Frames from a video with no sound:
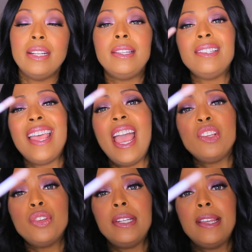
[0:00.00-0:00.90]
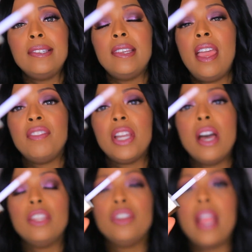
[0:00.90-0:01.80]
It doesn't have a
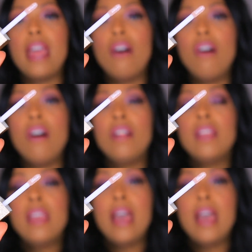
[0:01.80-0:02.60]
color at all.